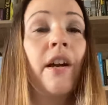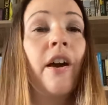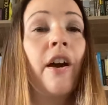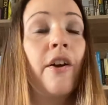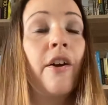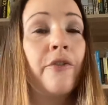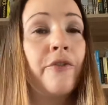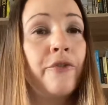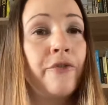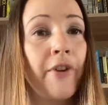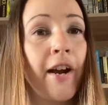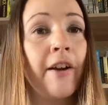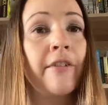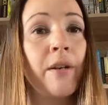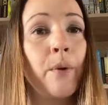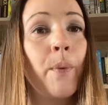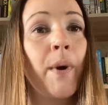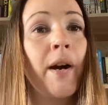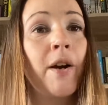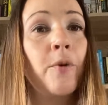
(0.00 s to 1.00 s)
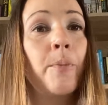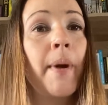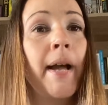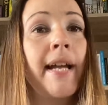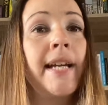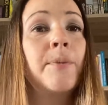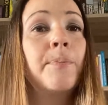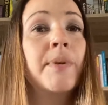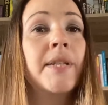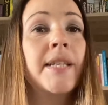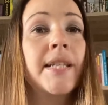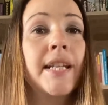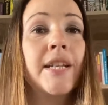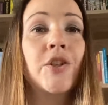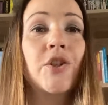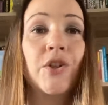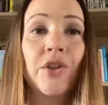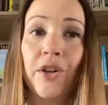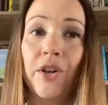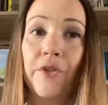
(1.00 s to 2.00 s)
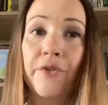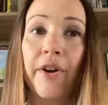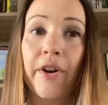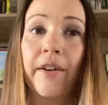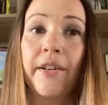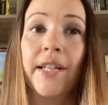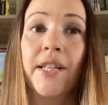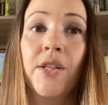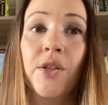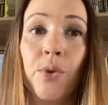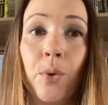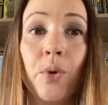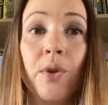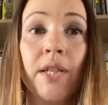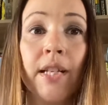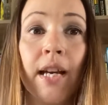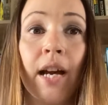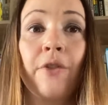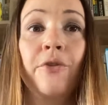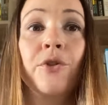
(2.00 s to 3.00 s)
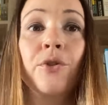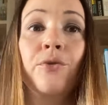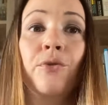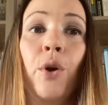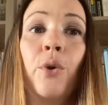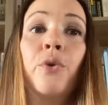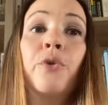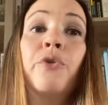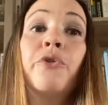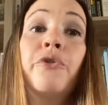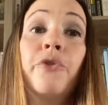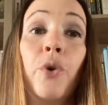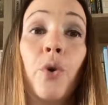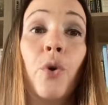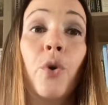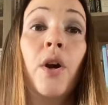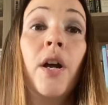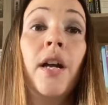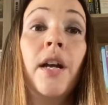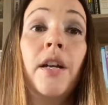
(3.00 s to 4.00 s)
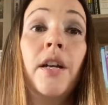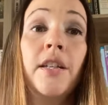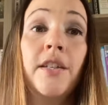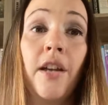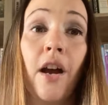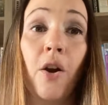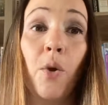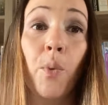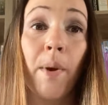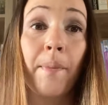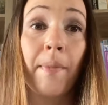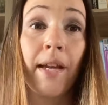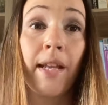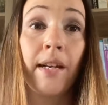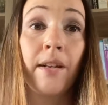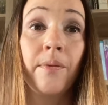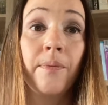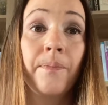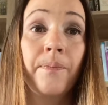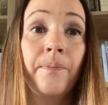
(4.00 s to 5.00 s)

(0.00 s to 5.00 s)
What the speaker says: a very well-paid position and a very sought-after role for young women.